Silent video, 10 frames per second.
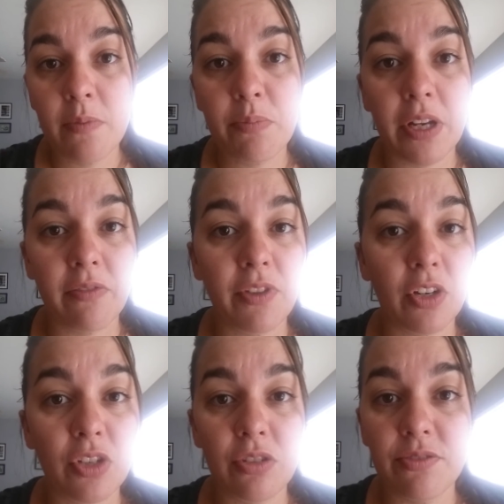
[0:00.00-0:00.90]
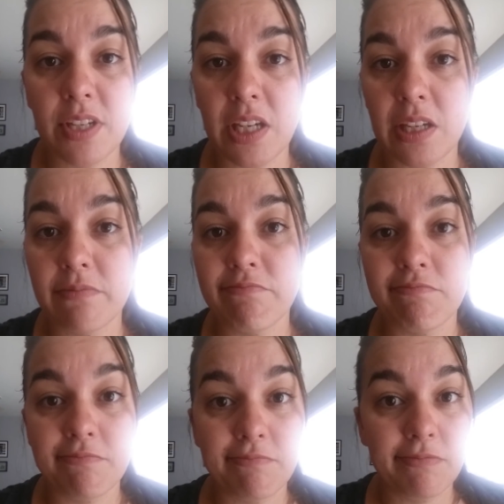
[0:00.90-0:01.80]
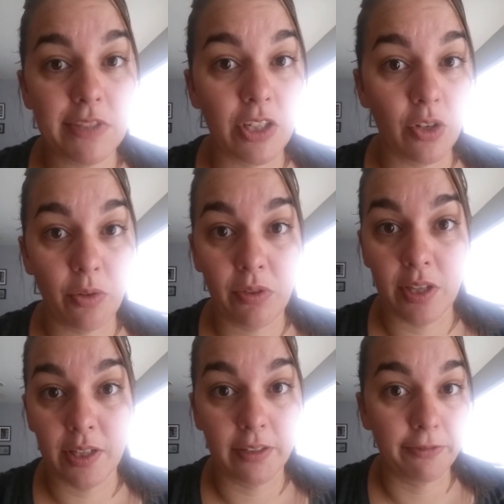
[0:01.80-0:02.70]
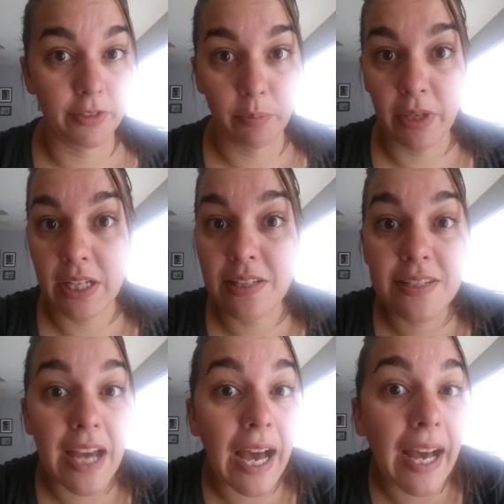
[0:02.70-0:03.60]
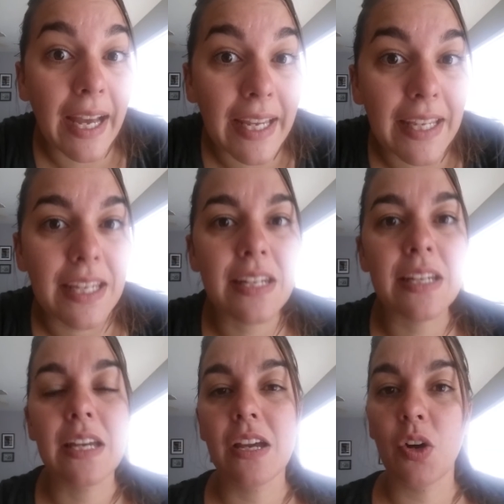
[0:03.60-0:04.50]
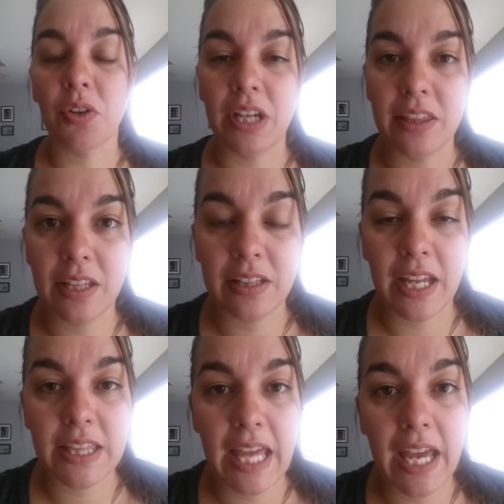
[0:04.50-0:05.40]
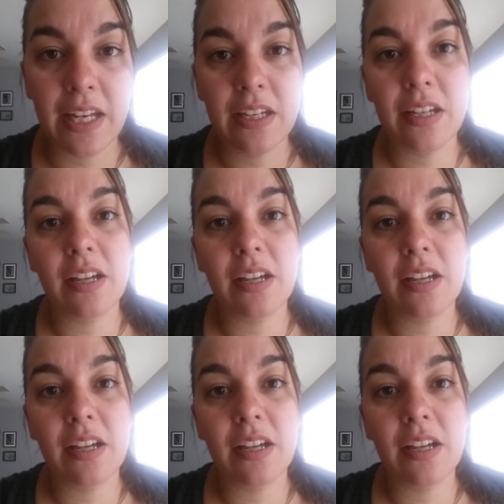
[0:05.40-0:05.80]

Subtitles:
But if they're using, the Forbidden Tide or anything like that,